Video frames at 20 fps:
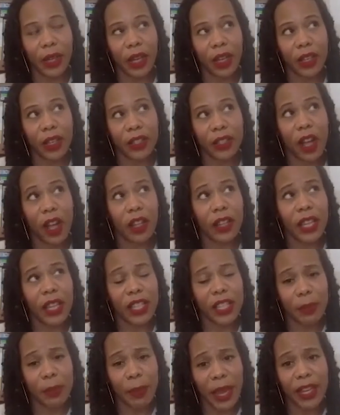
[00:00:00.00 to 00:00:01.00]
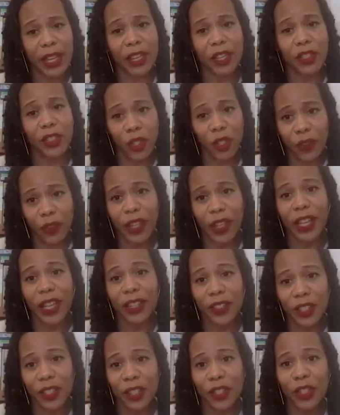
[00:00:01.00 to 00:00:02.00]
it's called Hispanic Serving
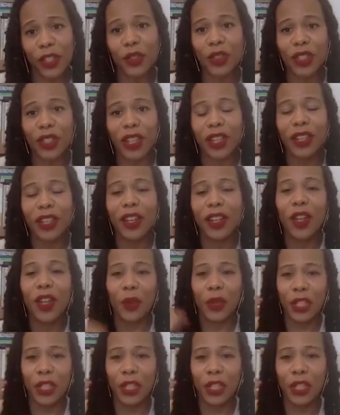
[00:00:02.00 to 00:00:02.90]
Institution, which